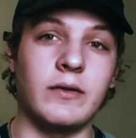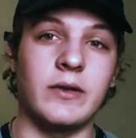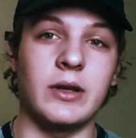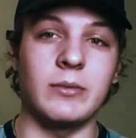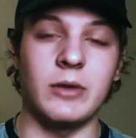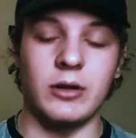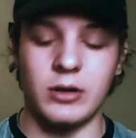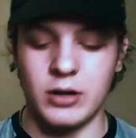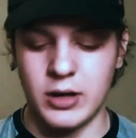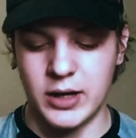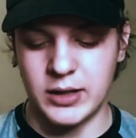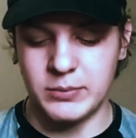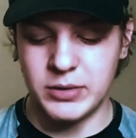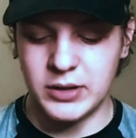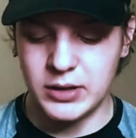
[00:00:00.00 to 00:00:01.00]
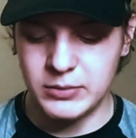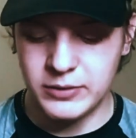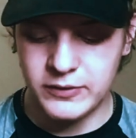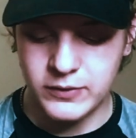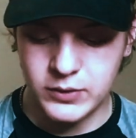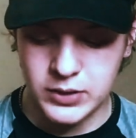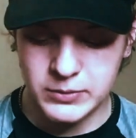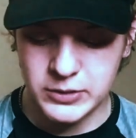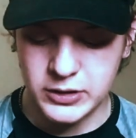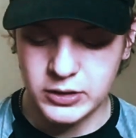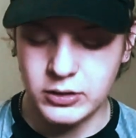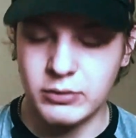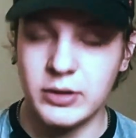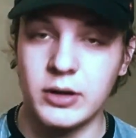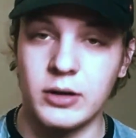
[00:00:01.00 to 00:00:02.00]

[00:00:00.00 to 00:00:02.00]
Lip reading: of them a lot. But at number 4, I'm going to go with